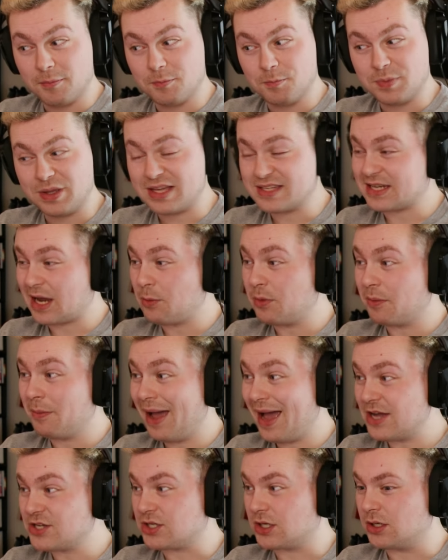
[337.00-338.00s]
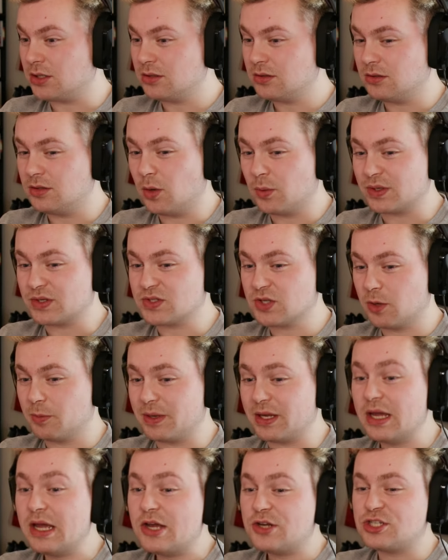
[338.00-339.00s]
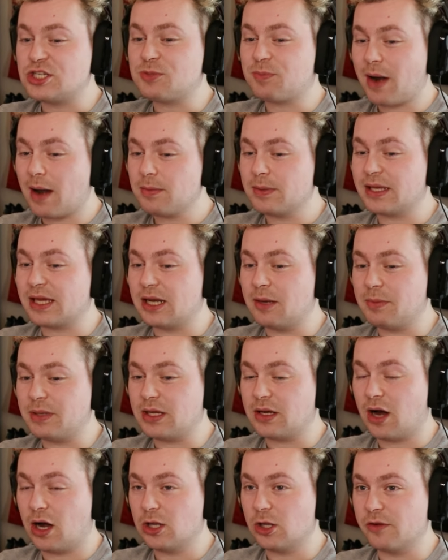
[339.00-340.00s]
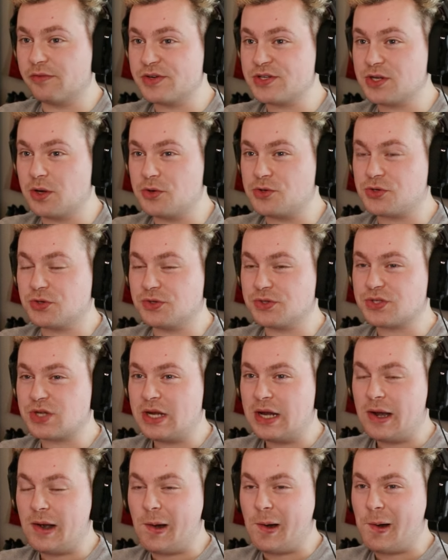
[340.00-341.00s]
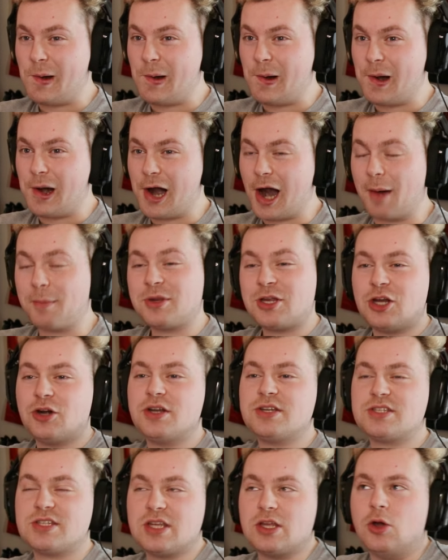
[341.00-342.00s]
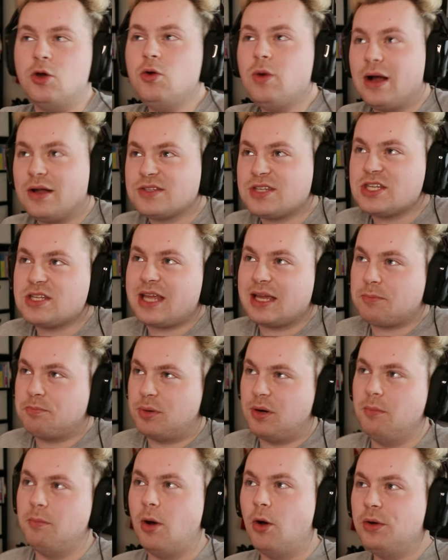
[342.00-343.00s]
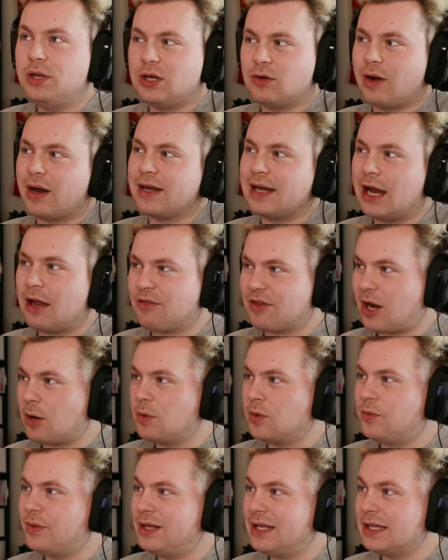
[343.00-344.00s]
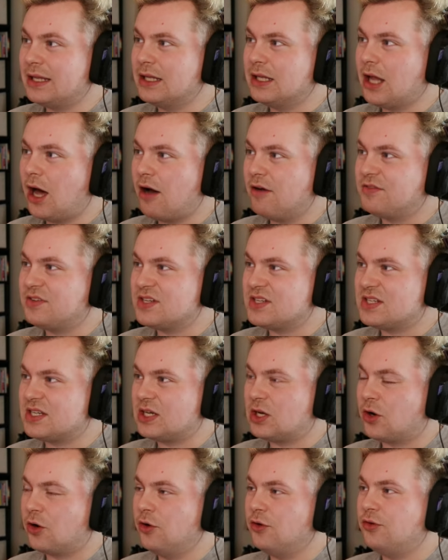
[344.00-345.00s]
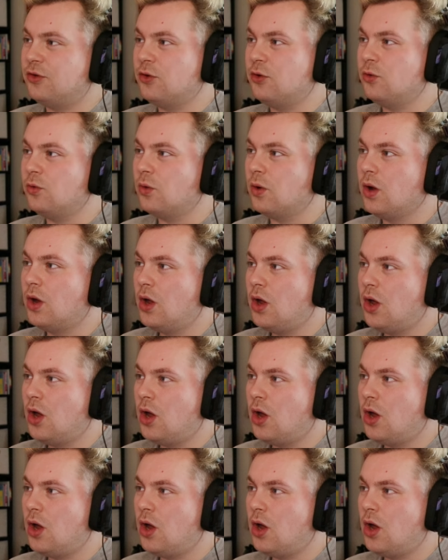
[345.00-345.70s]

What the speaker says: because I would imagine, knowing Somi, she's probably going to be all over socials. I'm curious to see who else is like promoting right now that I would really love to see her do